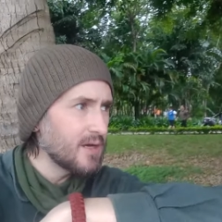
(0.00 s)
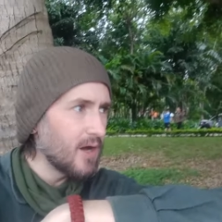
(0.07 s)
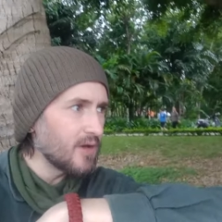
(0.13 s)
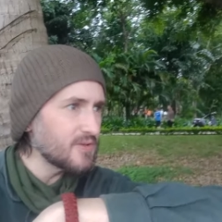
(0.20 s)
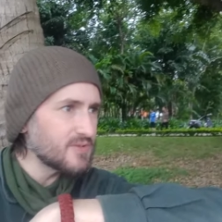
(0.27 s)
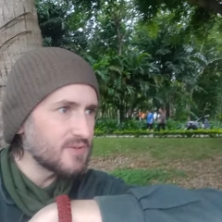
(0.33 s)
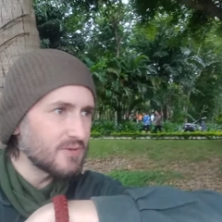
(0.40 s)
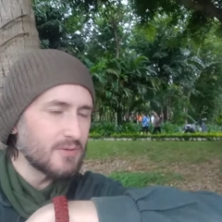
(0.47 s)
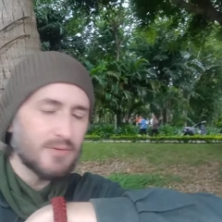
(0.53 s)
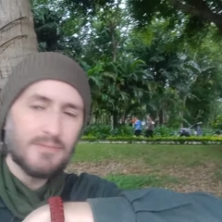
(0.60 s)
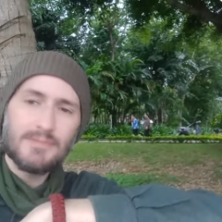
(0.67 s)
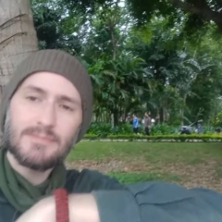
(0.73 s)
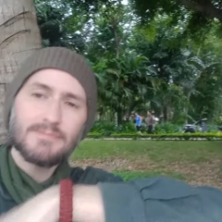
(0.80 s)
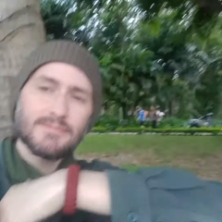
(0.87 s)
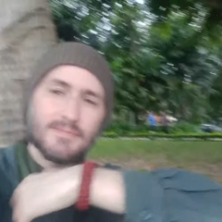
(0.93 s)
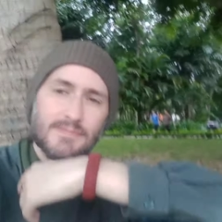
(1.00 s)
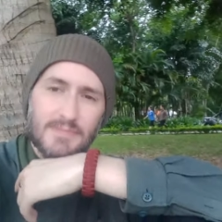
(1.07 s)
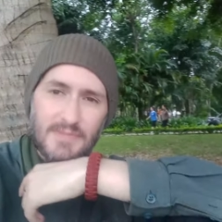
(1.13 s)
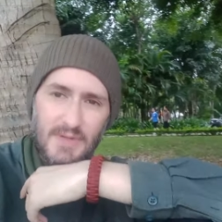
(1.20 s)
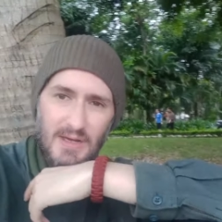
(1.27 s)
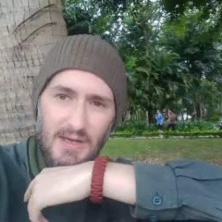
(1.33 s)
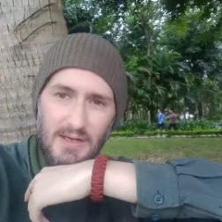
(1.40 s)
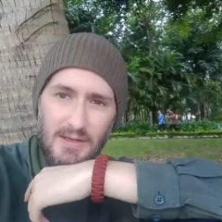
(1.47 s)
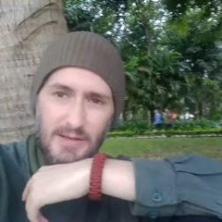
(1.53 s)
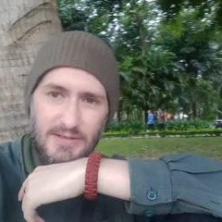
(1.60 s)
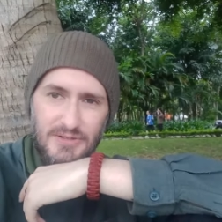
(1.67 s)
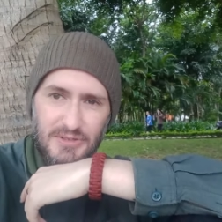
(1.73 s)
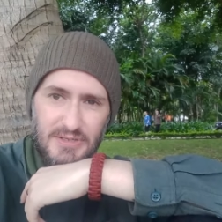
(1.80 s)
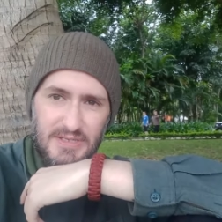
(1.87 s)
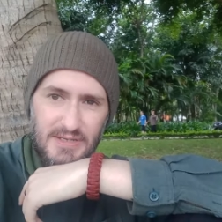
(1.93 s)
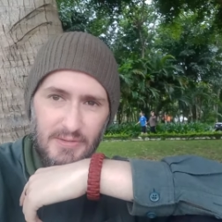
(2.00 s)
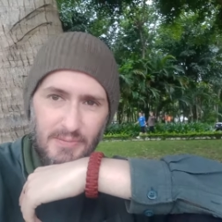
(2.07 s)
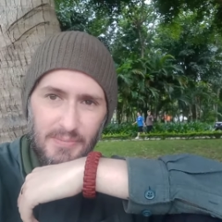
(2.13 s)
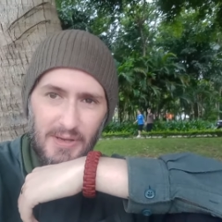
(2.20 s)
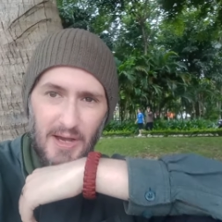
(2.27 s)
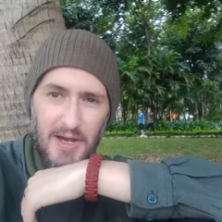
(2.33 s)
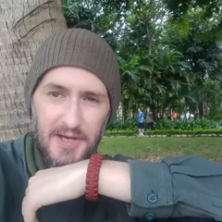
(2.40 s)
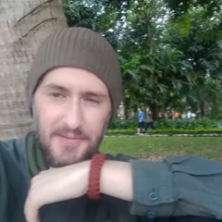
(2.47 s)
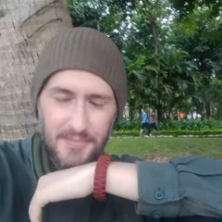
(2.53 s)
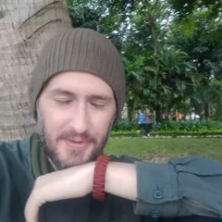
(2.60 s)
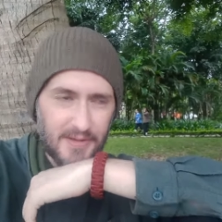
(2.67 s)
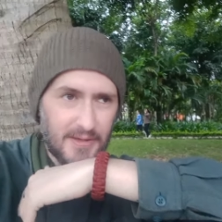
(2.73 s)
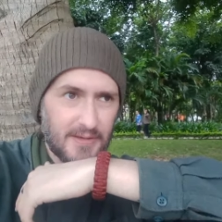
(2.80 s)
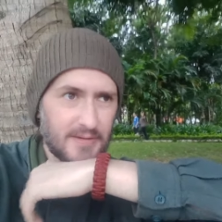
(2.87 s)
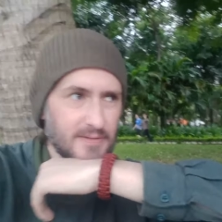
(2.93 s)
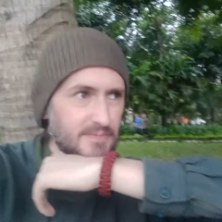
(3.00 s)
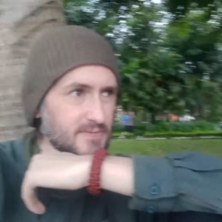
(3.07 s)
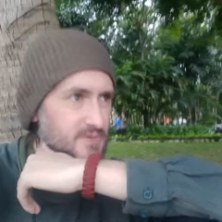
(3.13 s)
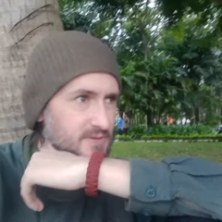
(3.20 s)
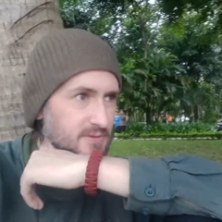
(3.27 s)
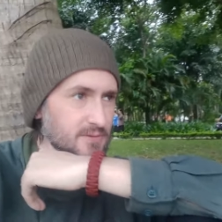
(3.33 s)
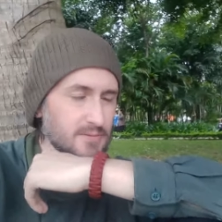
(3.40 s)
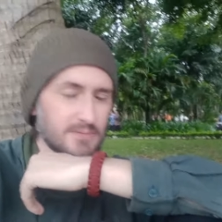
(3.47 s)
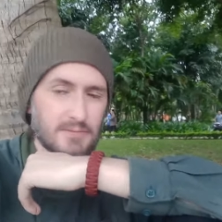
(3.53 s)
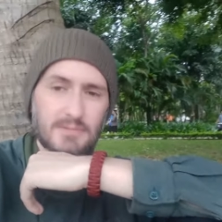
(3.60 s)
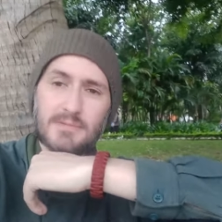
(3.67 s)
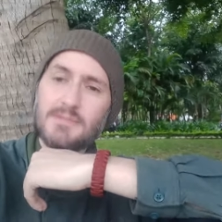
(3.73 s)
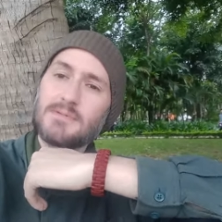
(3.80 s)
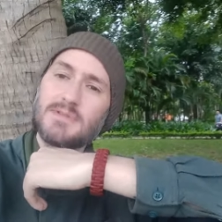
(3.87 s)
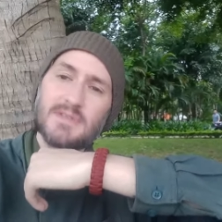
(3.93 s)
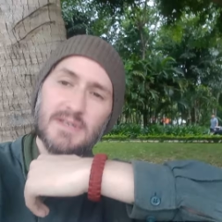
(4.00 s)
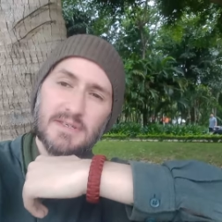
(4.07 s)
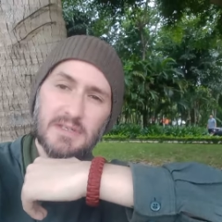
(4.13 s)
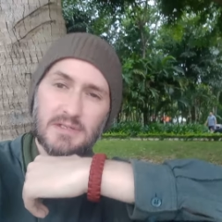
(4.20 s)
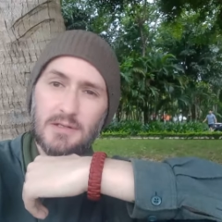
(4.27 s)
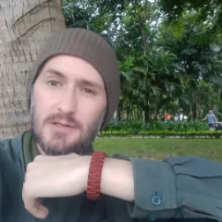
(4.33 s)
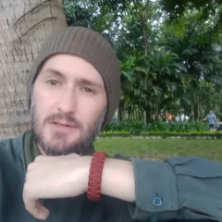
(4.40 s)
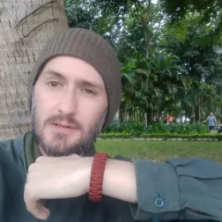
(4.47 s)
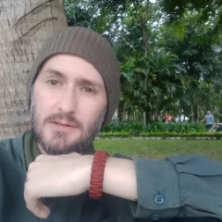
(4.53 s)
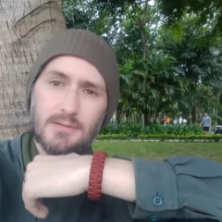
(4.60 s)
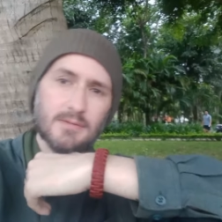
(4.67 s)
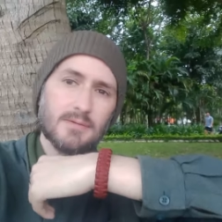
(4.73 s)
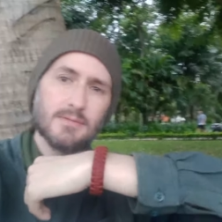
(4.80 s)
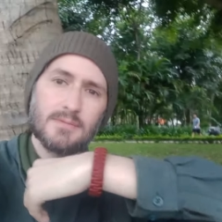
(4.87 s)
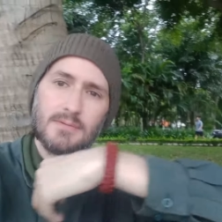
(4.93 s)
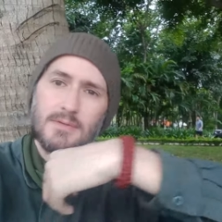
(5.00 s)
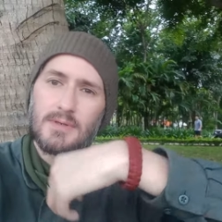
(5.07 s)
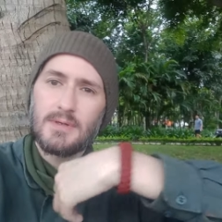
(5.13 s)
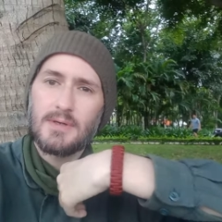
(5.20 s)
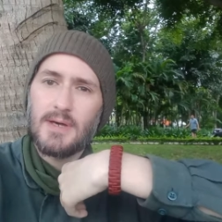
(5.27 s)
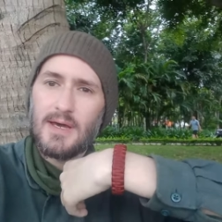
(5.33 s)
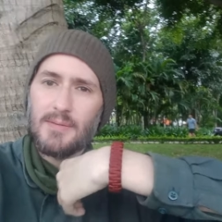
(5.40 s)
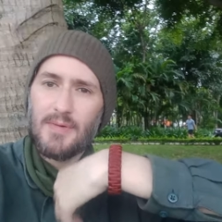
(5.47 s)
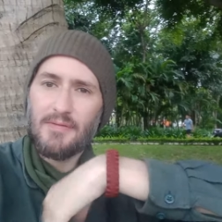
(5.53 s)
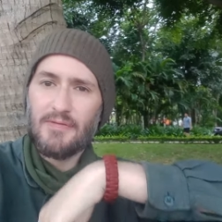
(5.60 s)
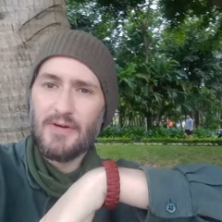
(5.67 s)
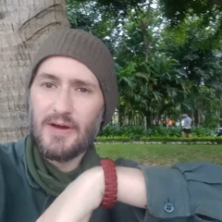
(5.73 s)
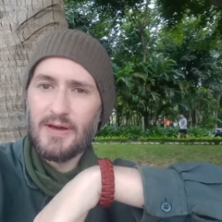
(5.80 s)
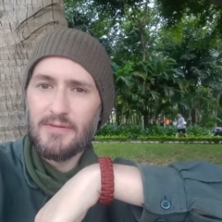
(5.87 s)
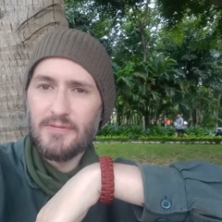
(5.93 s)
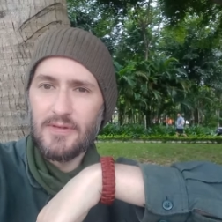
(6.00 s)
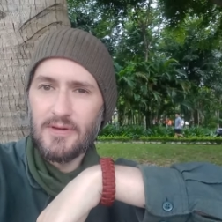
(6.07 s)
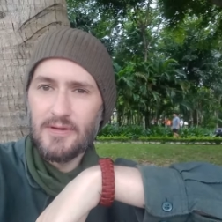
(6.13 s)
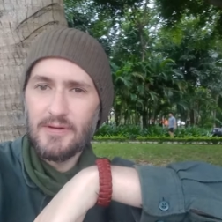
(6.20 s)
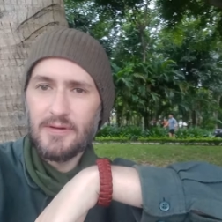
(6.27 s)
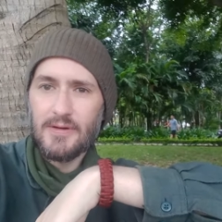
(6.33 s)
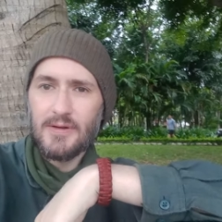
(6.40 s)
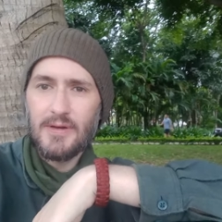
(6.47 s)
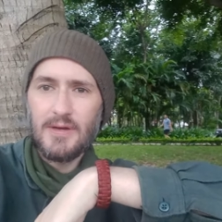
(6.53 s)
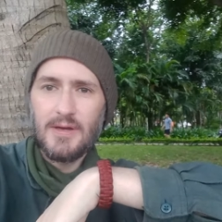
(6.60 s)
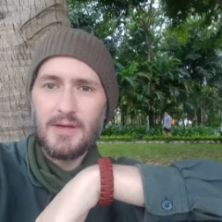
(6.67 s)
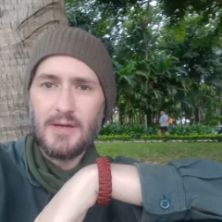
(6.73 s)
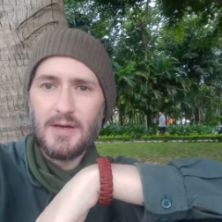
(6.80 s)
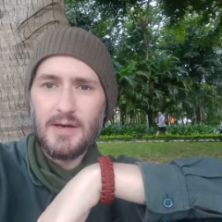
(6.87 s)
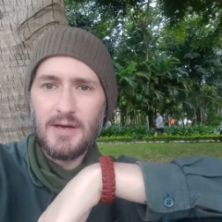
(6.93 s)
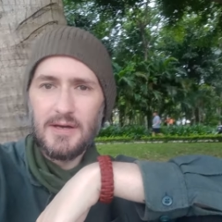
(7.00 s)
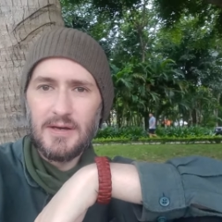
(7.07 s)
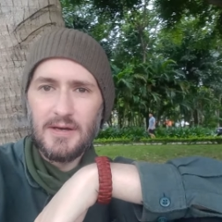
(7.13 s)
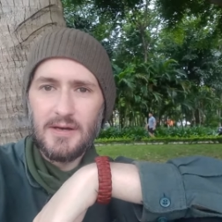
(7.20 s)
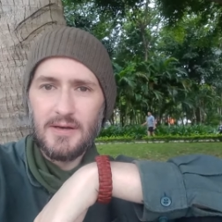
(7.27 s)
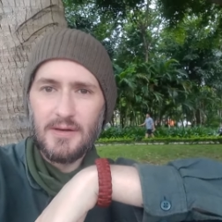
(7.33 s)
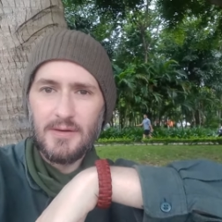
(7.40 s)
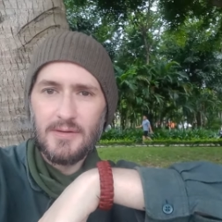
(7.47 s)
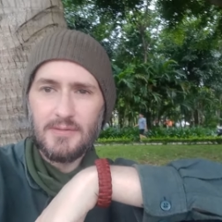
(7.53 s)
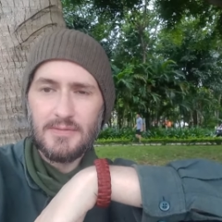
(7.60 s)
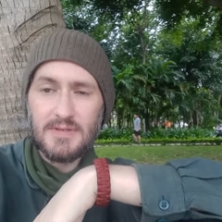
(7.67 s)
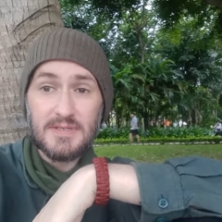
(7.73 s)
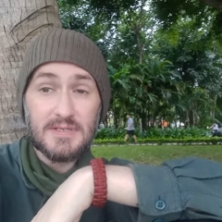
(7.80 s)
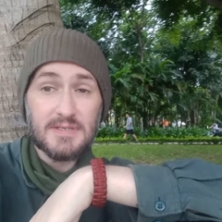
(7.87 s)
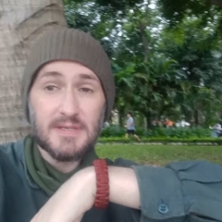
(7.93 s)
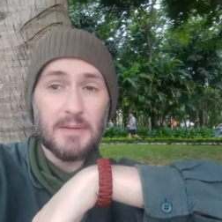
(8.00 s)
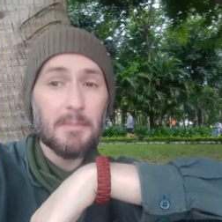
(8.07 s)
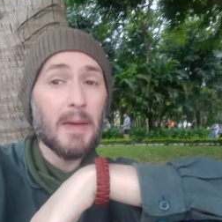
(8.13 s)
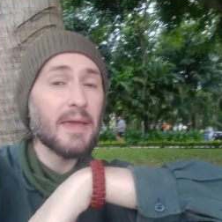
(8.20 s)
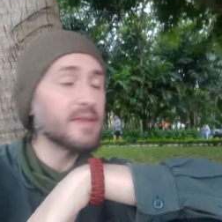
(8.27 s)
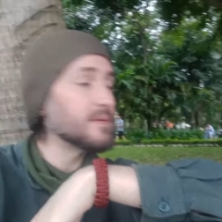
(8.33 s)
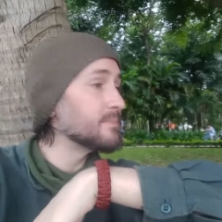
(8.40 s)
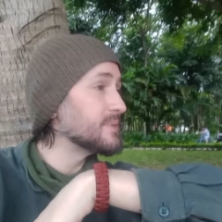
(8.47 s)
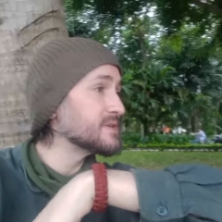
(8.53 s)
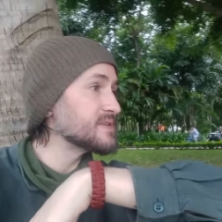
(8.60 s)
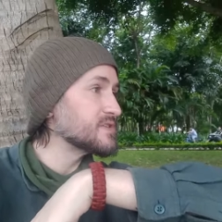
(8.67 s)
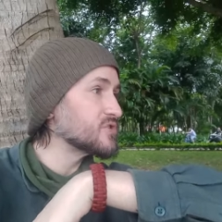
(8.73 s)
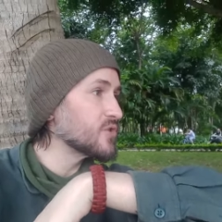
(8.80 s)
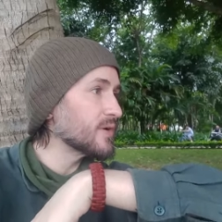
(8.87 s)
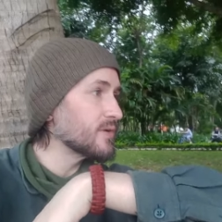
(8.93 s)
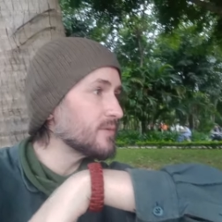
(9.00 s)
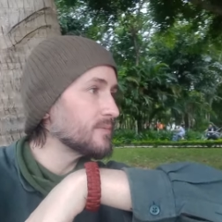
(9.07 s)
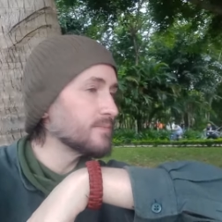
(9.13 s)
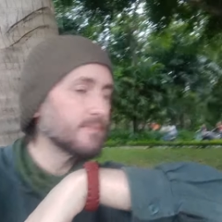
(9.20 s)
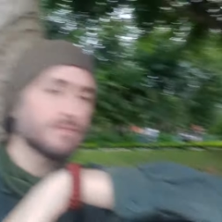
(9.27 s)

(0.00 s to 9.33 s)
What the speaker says: Also, as you can see behind me, so 6 o'clock at my 5 there, this is a main busy trail.